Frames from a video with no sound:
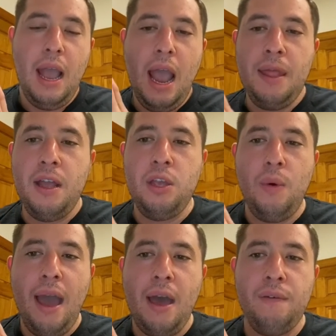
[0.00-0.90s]
and then you
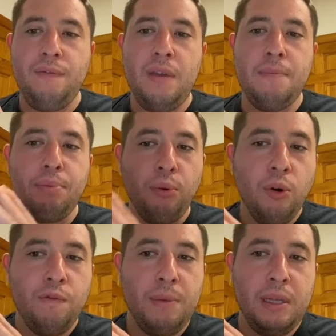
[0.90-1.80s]
have
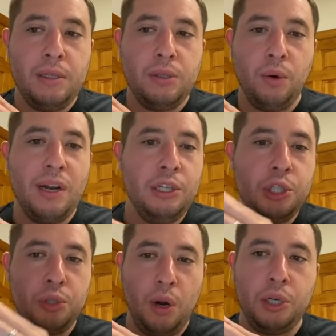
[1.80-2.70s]
improvements or any
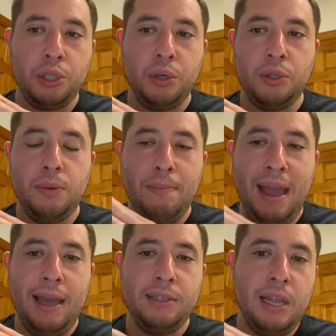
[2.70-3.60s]
structures
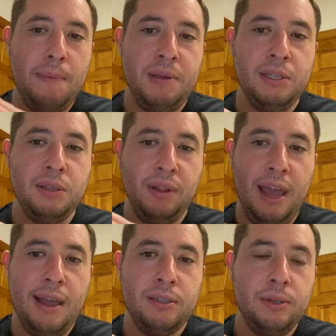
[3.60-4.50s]
made to that piece of
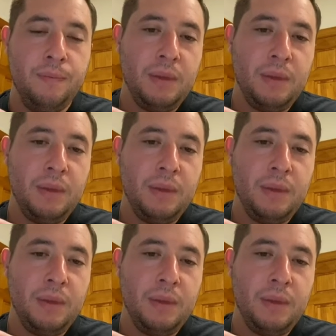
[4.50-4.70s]
land.